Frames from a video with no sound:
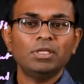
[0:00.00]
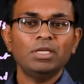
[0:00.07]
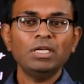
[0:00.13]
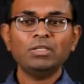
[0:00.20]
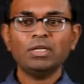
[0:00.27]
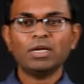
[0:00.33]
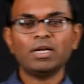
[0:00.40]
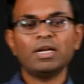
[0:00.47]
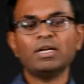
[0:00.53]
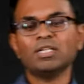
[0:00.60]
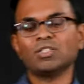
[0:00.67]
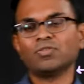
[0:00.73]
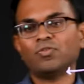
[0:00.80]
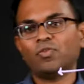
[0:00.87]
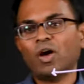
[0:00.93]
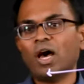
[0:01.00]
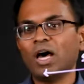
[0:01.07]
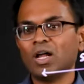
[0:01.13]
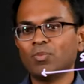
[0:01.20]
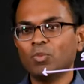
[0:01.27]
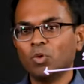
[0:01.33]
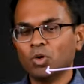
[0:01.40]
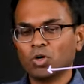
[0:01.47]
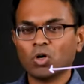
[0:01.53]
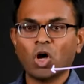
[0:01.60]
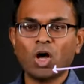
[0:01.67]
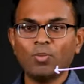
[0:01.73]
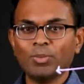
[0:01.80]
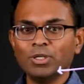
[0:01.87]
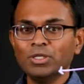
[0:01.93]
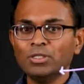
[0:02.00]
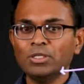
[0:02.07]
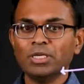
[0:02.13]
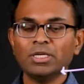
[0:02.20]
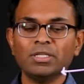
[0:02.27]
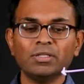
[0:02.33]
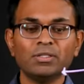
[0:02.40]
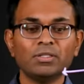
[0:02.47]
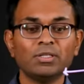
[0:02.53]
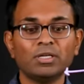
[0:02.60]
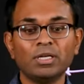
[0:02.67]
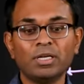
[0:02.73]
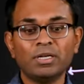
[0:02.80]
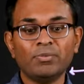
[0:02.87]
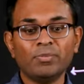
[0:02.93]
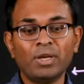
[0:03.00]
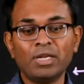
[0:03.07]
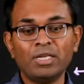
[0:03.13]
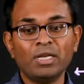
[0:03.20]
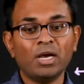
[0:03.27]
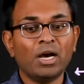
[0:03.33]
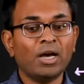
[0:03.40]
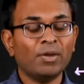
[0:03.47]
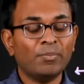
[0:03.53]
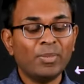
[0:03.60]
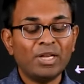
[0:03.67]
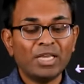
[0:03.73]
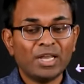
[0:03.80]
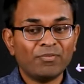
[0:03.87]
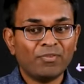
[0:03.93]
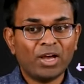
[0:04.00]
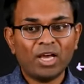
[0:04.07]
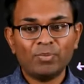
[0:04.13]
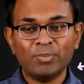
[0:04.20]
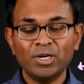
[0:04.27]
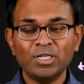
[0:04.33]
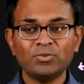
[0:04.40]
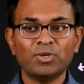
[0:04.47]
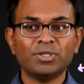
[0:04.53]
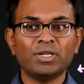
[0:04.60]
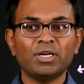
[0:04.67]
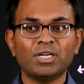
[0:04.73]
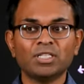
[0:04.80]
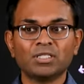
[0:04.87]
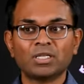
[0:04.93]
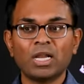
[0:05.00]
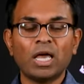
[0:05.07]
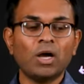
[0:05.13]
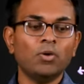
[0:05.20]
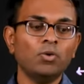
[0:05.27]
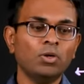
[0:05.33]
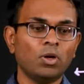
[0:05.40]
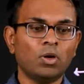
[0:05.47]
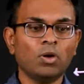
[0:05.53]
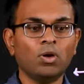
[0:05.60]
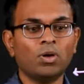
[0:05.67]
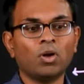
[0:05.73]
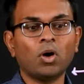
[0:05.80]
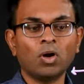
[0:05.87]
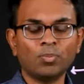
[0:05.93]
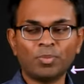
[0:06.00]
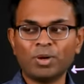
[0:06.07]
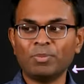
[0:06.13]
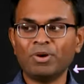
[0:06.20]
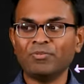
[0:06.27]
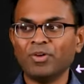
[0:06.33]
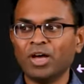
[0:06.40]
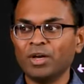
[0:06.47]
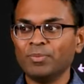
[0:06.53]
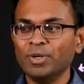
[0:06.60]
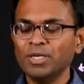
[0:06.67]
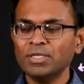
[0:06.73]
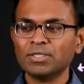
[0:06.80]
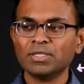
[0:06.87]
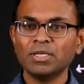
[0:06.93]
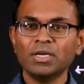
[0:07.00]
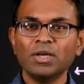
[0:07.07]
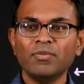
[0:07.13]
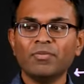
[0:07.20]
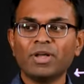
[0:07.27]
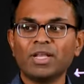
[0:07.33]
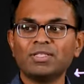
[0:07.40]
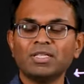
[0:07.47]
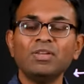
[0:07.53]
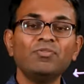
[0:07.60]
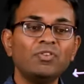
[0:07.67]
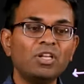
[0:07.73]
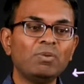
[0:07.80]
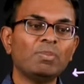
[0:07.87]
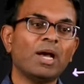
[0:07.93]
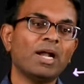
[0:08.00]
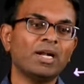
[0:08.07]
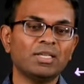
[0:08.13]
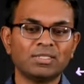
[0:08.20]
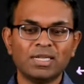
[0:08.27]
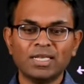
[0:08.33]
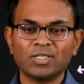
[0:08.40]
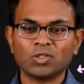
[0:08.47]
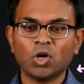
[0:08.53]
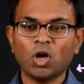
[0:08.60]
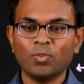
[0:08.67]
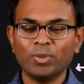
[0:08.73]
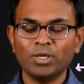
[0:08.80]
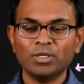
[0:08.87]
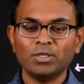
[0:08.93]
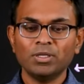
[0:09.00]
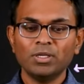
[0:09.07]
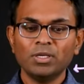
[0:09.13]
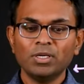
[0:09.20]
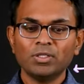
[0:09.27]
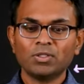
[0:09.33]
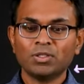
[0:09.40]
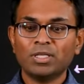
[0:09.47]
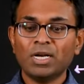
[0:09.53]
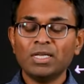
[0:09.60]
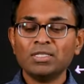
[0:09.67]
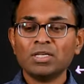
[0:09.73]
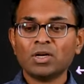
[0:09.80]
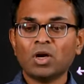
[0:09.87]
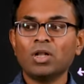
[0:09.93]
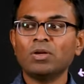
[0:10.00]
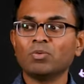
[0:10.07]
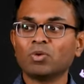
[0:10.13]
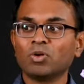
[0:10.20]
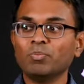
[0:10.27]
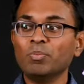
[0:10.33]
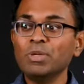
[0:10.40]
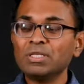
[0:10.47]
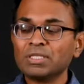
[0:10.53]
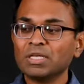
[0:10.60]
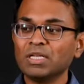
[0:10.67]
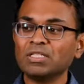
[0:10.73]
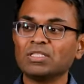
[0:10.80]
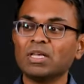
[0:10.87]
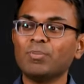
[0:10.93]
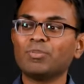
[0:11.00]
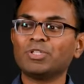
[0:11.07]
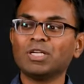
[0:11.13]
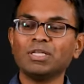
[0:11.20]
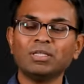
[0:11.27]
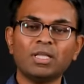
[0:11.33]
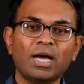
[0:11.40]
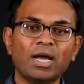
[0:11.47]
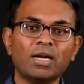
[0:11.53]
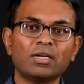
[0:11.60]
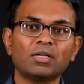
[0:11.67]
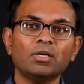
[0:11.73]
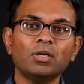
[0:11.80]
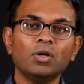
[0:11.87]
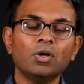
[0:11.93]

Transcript: Ethernet is far more common in, in many, uh, many environments, whether it is cloud or on-prem environments, whereas InfiniBand is less common. So there is a misconception that